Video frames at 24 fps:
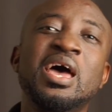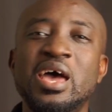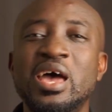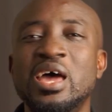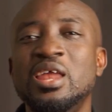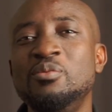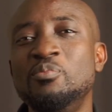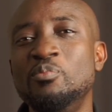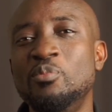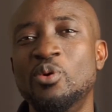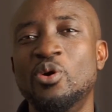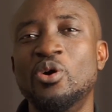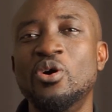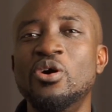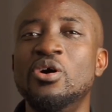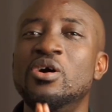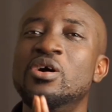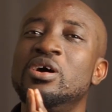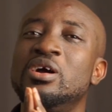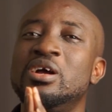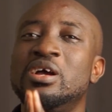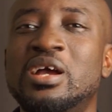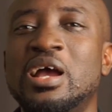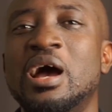and more.
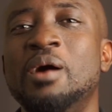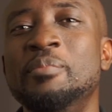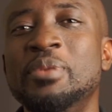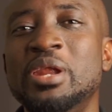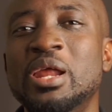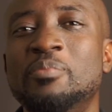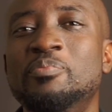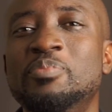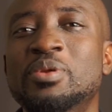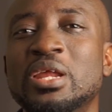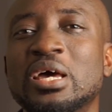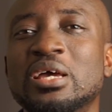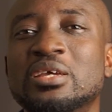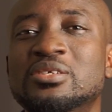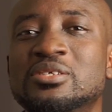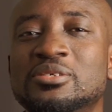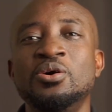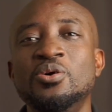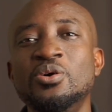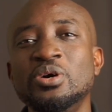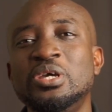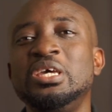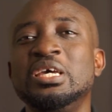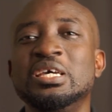Coming up next.
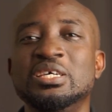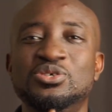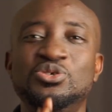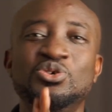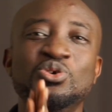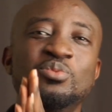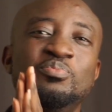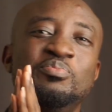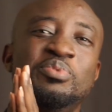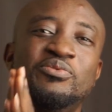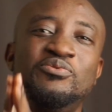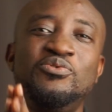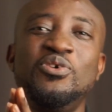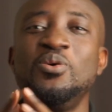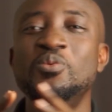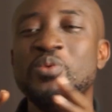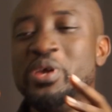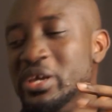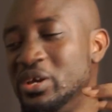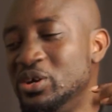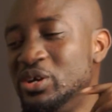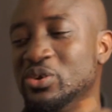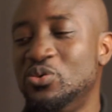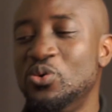Okay, so before
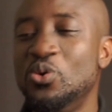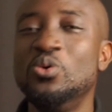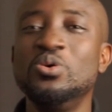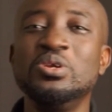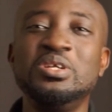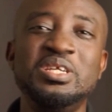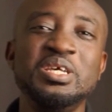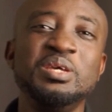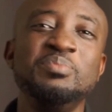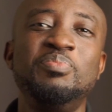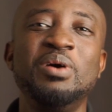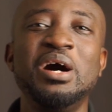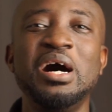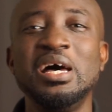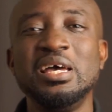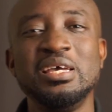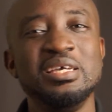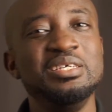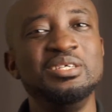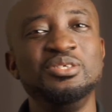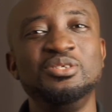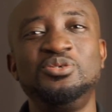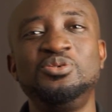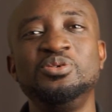we go deeper
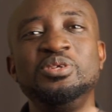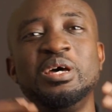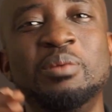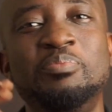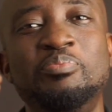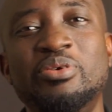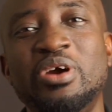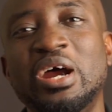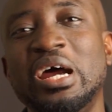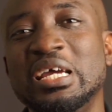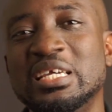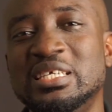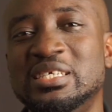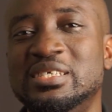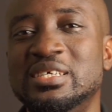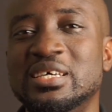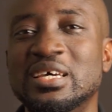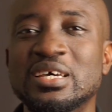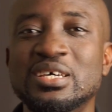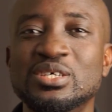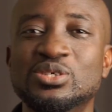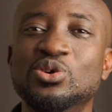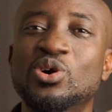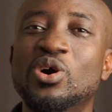into the
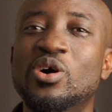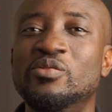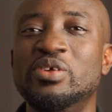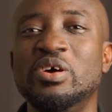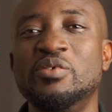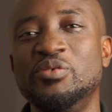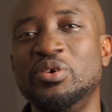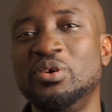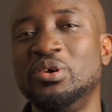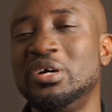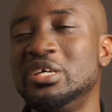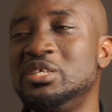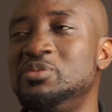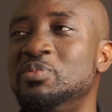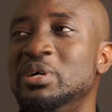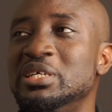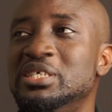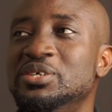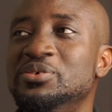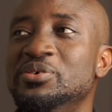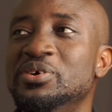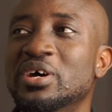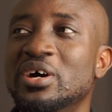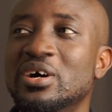prices of the various
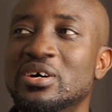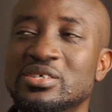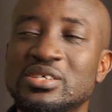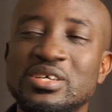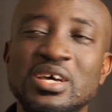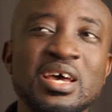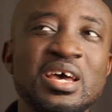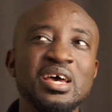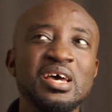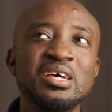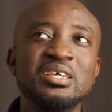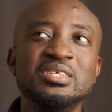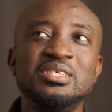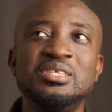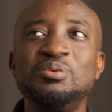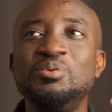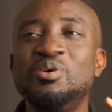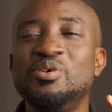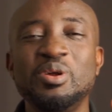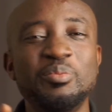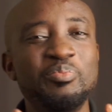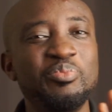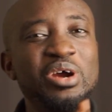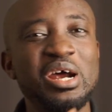materials, some of
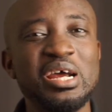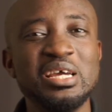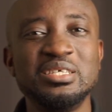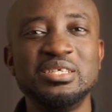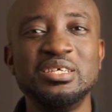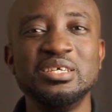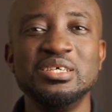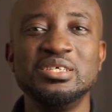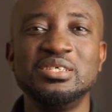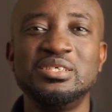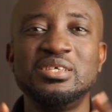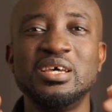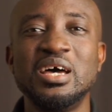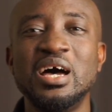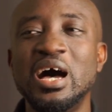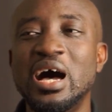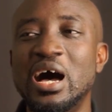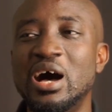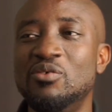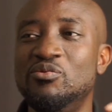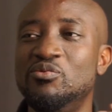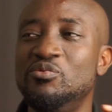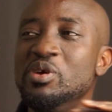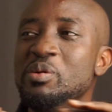the prices
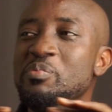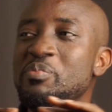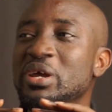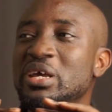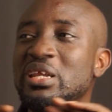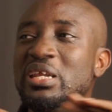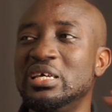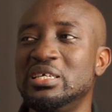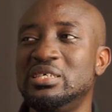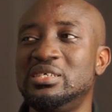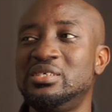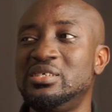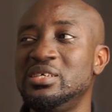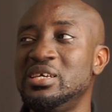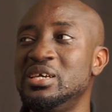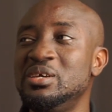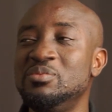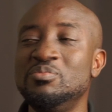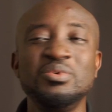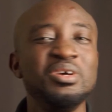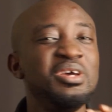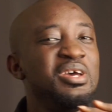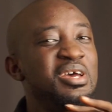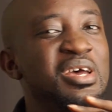have remained the
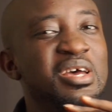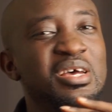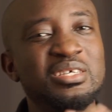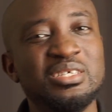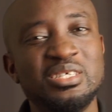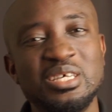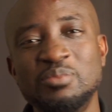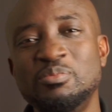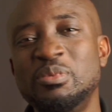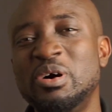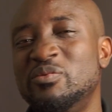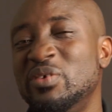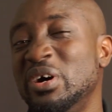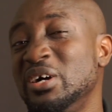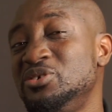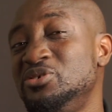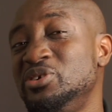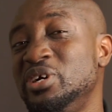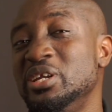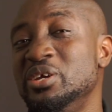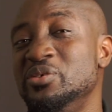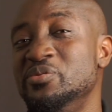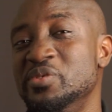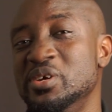same, some have
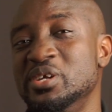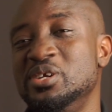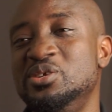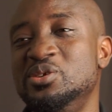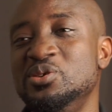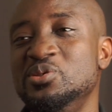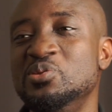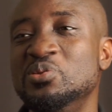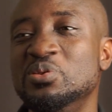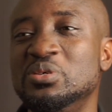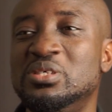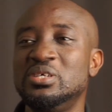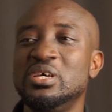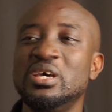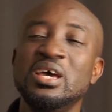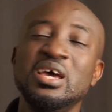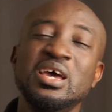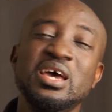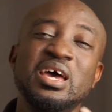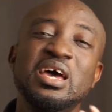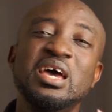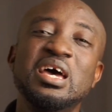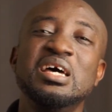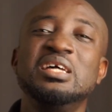actually reduced,
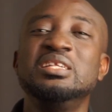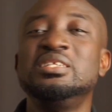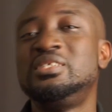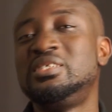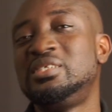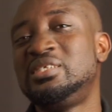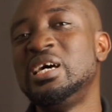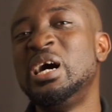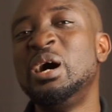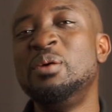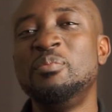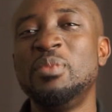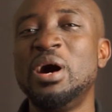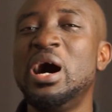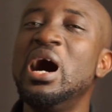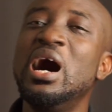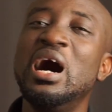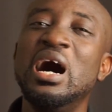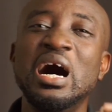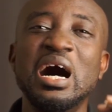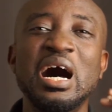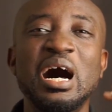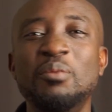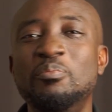and some
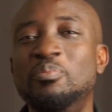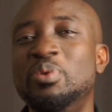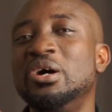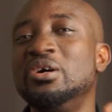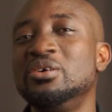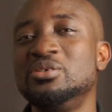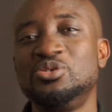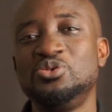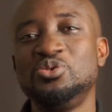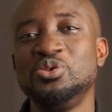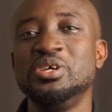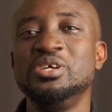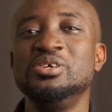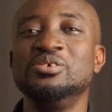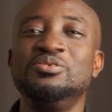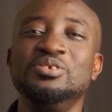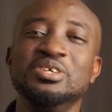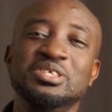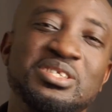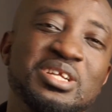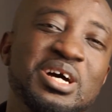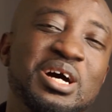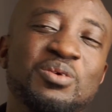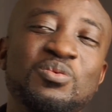are about to
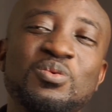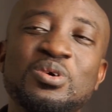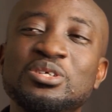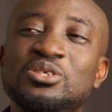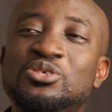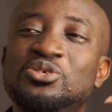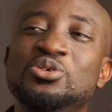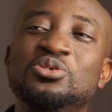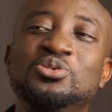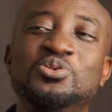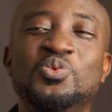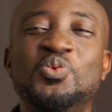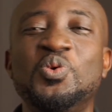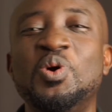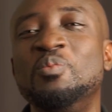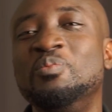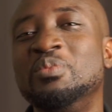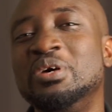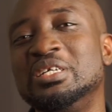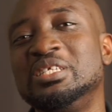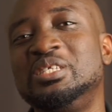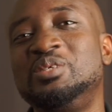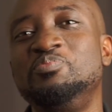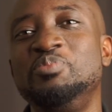increase. Now I want you to
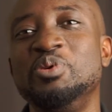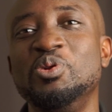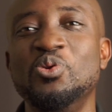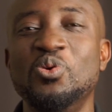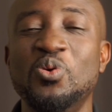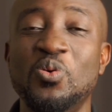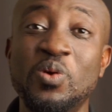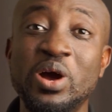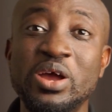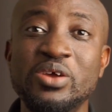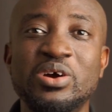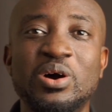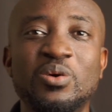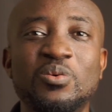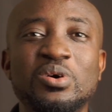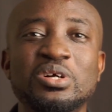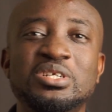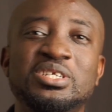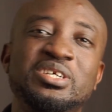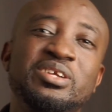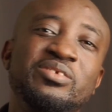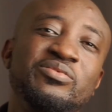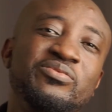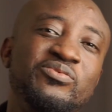comment below where you are
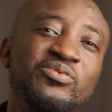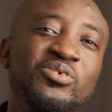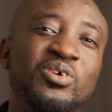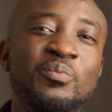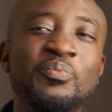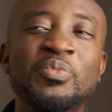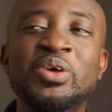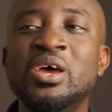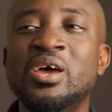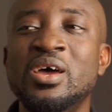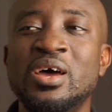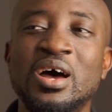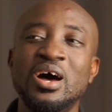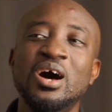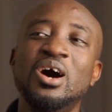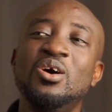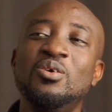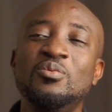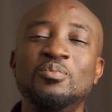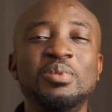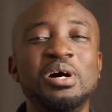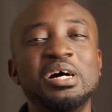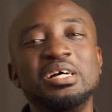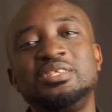watching from, how
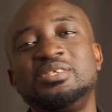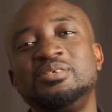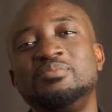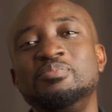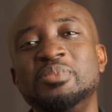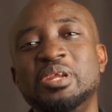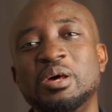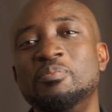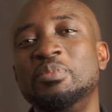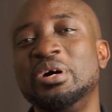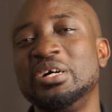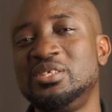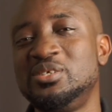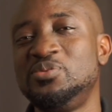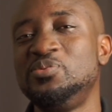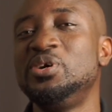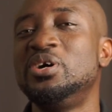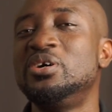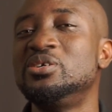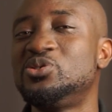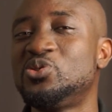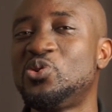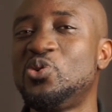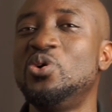much the
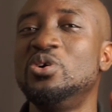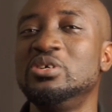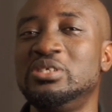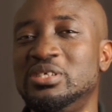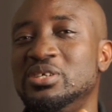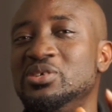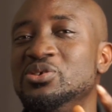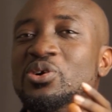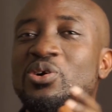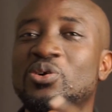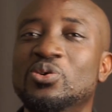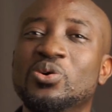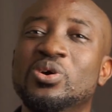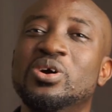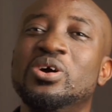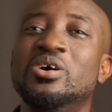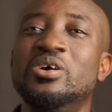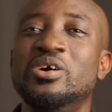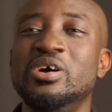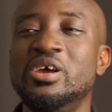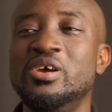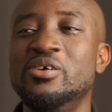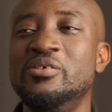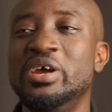materials cost in your local
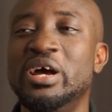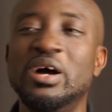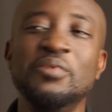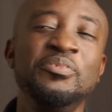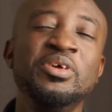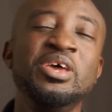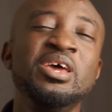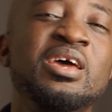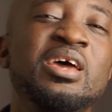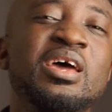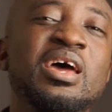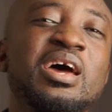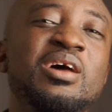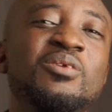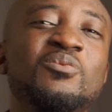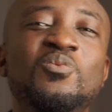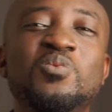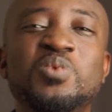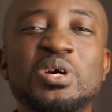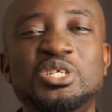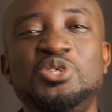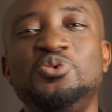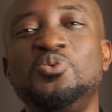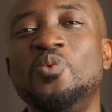area, and
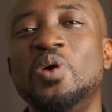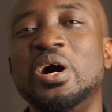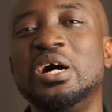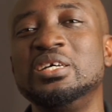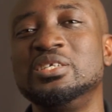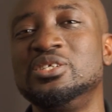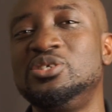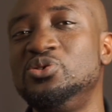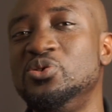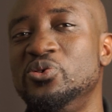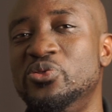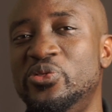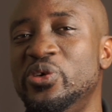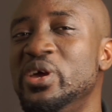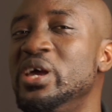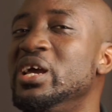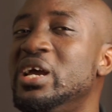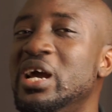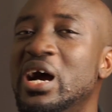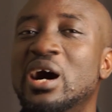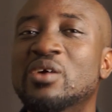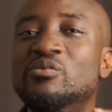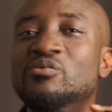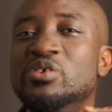which ones you think
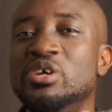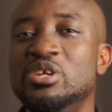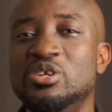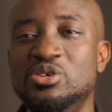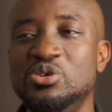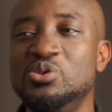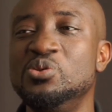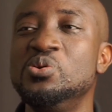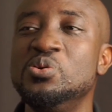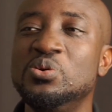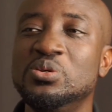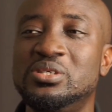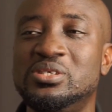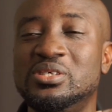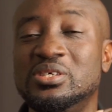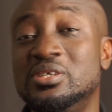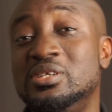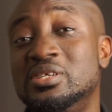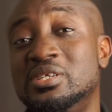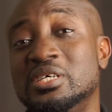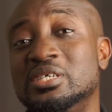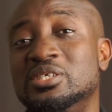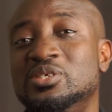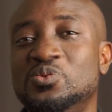have reduced
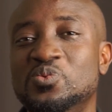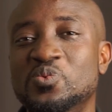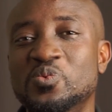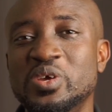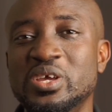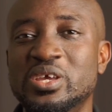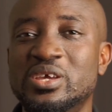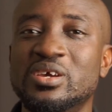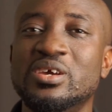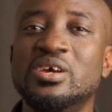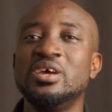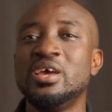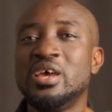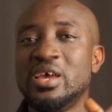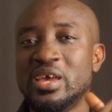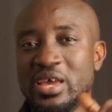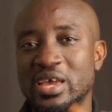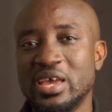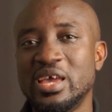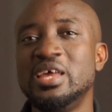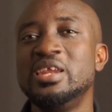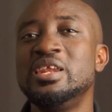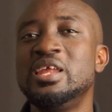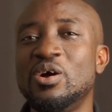this week
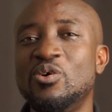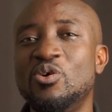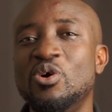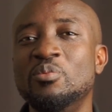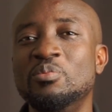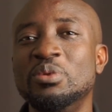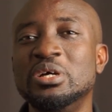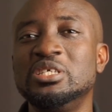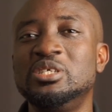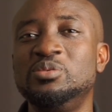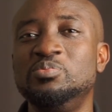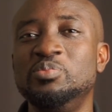in the comments